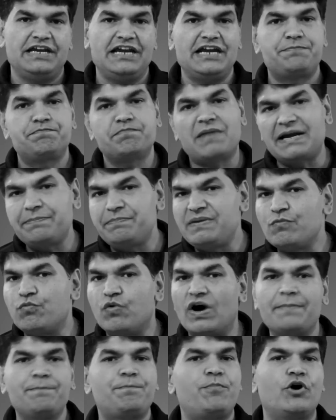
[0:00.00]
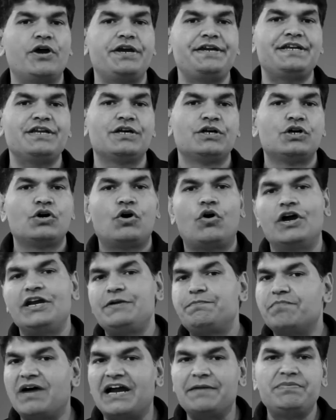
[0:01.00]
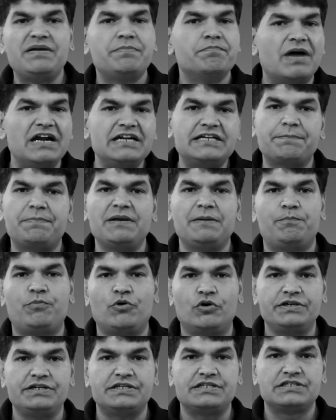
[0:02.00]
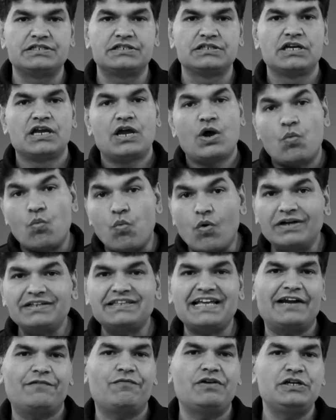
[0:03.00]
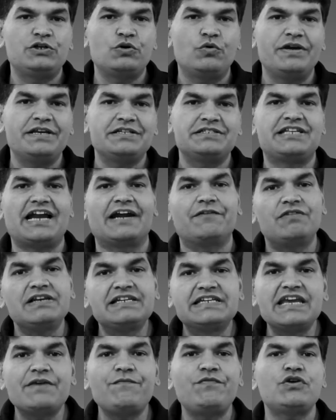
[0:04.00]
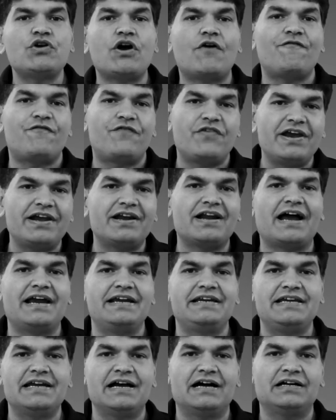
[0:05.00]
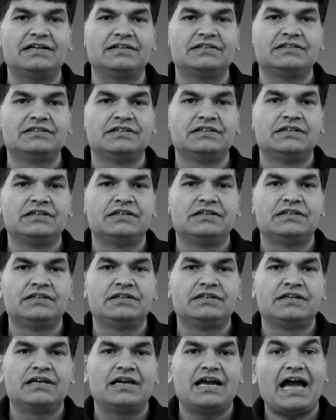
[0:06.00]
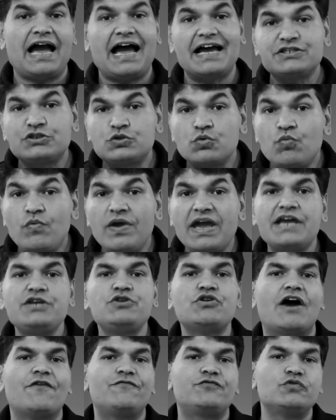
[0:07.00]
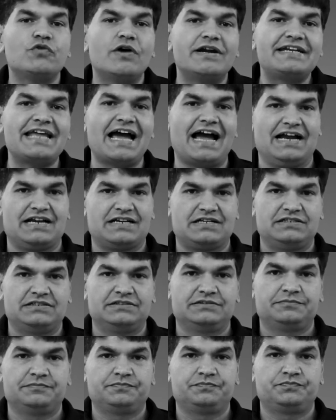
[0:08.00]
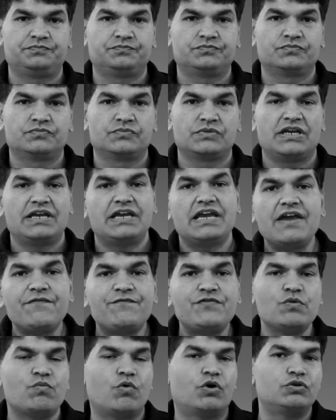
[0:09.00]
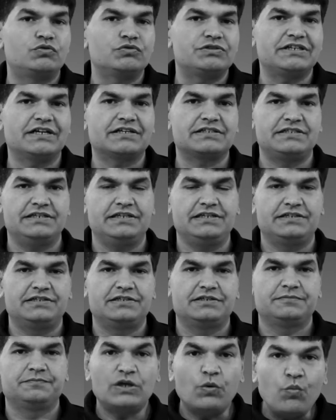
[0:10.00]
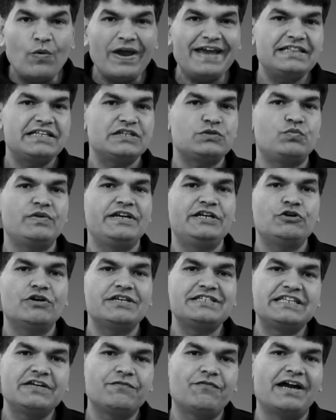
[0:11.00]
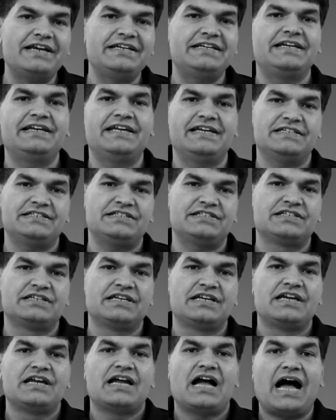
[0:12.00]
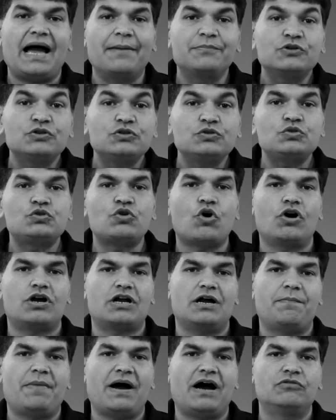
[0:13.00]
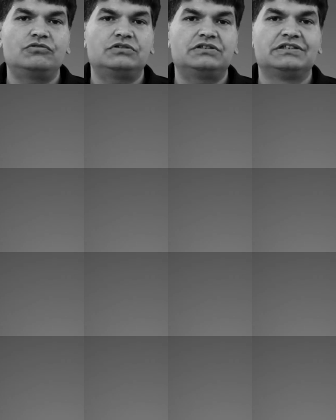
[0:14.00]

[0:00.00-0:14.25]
It might be 1 point or it might be multiple points. What that will do is that will give you a fair idea as to where you have to attack if you want to succeed. The way this video is divided is I'm going to talk about